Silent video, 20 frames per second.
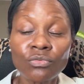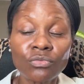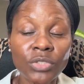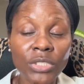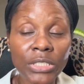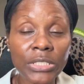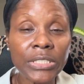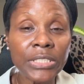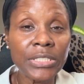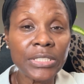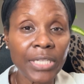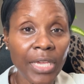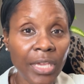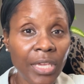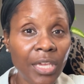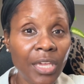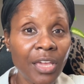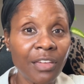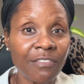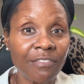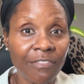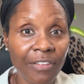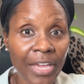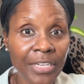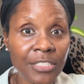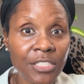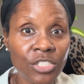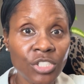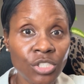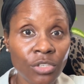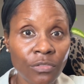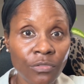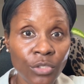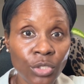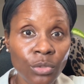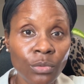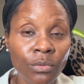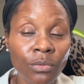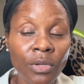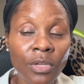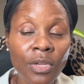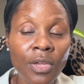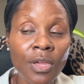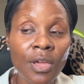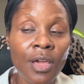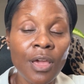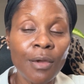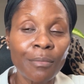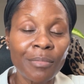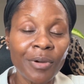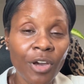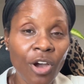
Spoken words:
really taking advantage of you, but